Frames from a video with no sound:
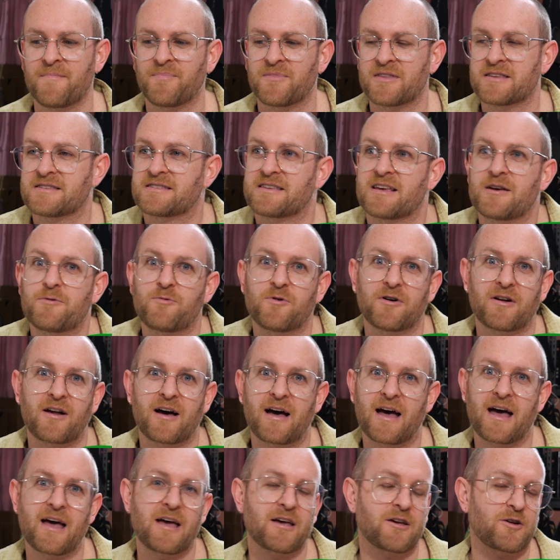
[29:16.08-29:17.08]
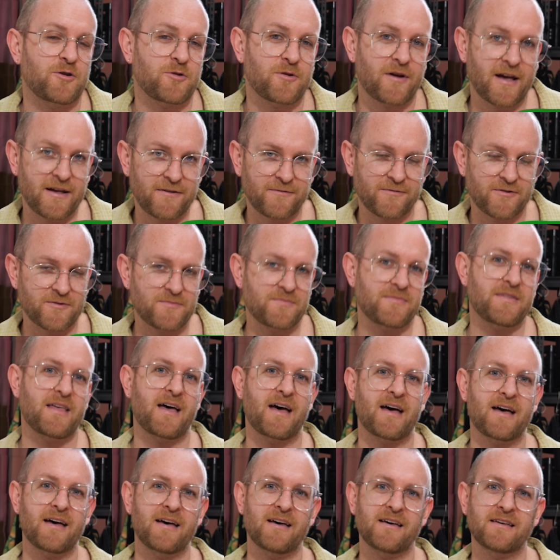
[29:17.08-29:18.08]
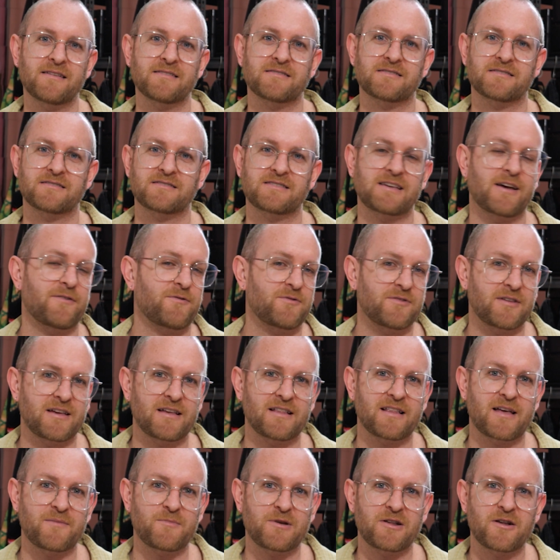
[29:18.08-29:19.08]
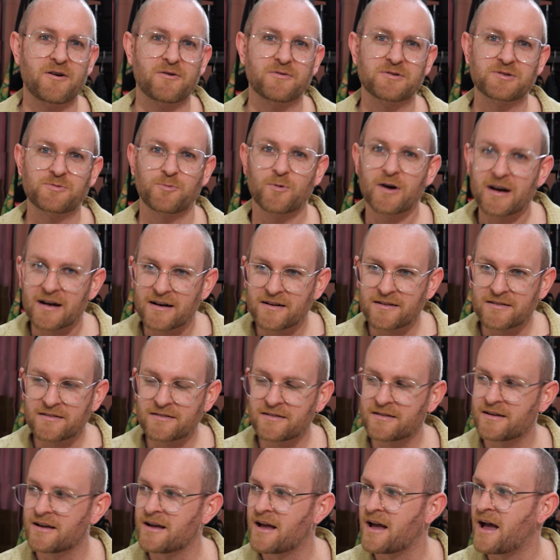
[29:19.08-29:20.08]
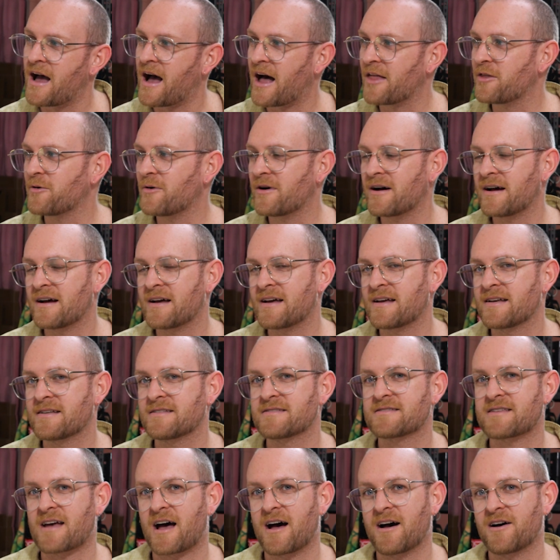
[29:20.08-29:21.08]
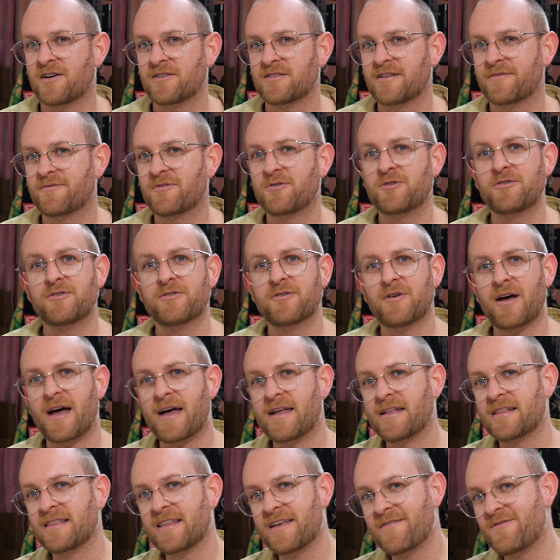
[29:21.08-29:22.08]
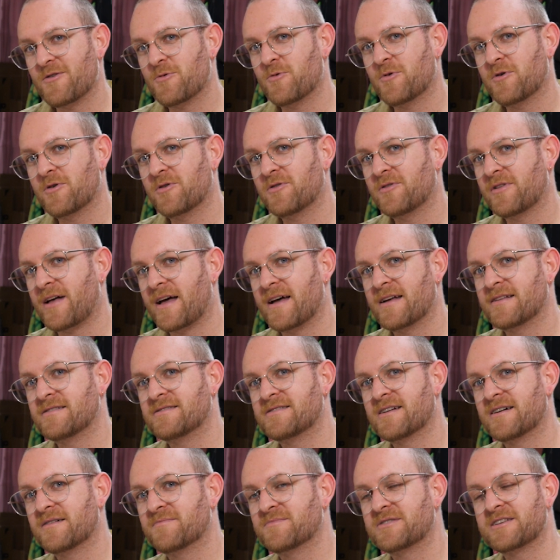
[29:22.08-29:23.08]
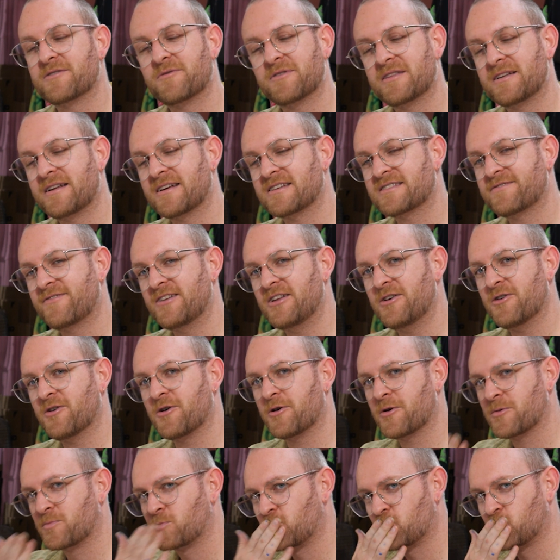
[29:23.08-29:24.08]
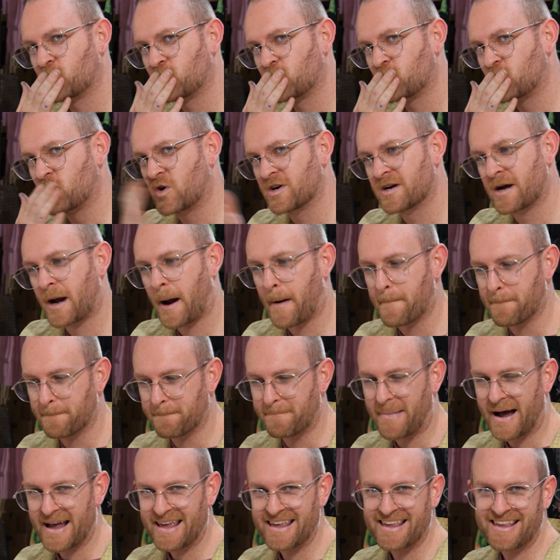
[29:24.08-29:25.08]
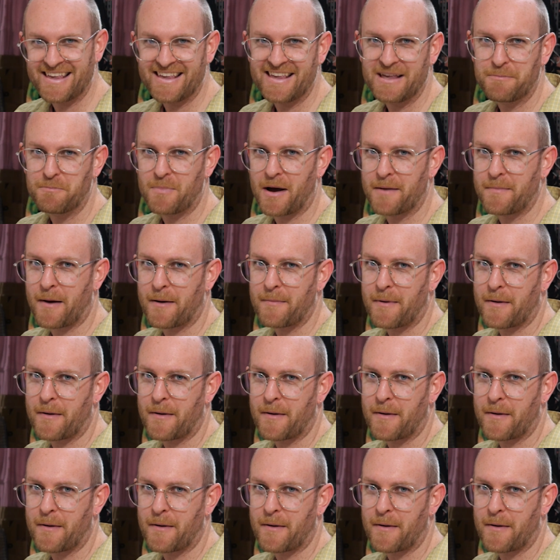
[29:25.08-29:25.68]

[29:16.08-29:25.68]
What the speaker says: see what I create from that, definitely let me know as well. Otherwise, I'll love you and leave you all, and see you in the next video. Bye. Bye.